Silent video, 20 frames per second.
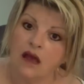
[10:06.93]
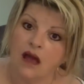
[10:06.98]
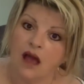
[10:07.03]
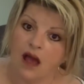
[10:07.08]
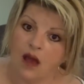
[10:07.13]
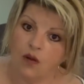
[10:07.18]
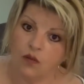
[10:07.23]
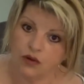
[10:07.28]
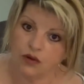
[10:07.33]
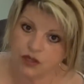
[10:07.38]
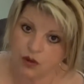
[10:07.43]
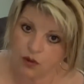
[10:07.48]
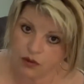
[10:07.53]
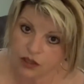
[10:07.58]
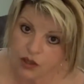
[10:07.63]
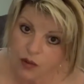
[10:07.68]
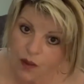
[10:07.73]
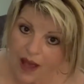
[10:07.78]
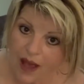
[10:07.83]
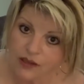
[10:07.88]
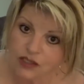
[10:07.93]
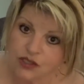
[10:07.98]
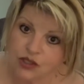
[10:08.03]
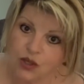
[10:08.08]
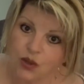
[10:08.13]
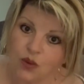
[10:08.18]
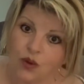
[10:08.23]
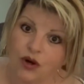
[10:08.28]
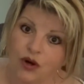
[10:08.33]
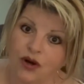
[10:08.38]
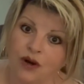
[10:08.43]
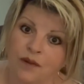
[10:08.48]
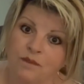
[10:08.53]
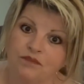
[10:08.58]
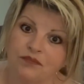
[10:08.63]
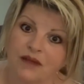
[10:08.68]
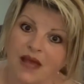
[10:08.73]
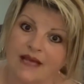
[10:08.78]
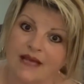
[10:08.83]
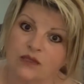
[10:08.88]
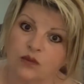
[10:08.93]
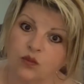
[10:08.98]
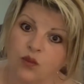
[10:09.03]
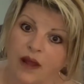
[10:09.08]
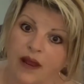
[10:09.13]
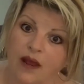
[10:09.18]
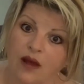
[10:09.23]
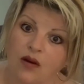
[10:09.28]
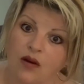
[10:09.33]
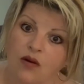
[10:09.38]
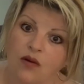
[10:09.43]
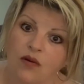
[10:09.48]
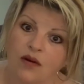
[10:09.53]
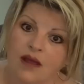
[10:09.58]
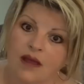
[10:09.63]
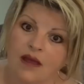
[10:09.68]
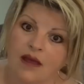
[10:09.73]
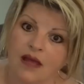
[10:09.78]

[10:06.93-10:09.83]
We'll do a new house tour as well.